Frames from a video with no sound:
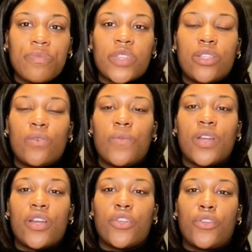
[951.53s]
to
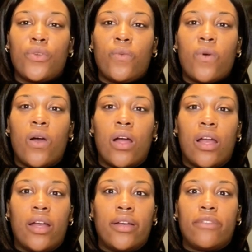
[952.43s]
where you
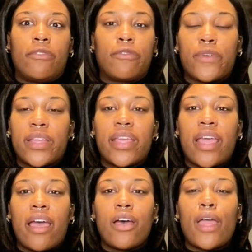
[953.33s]
are freaking
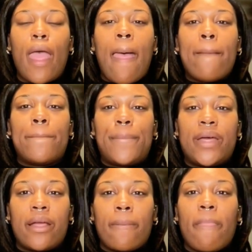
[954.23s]
out.
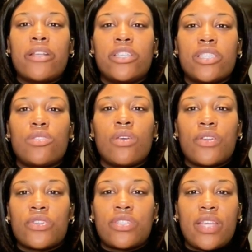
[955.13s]
But just to
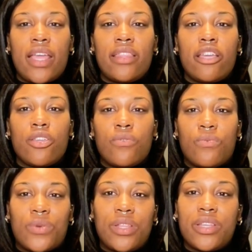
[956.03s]
understand that you
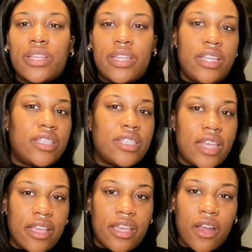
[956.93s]
really need to
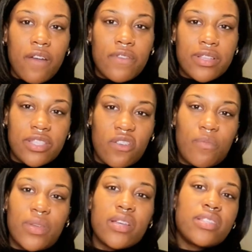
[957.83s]
take care of yourself
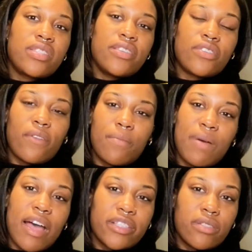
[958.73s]
because these are the
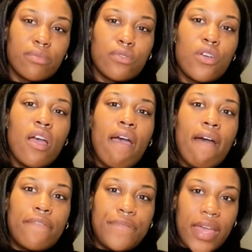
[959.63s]
possible
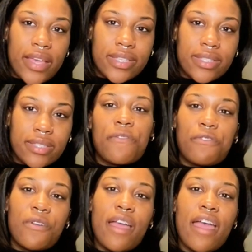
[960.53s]
effects. If
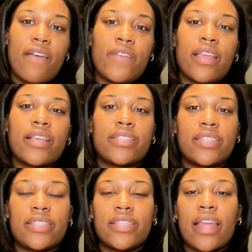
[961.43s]
you're having
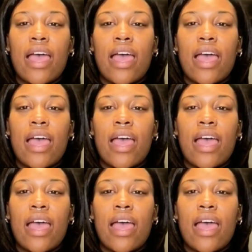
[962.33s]
consistent high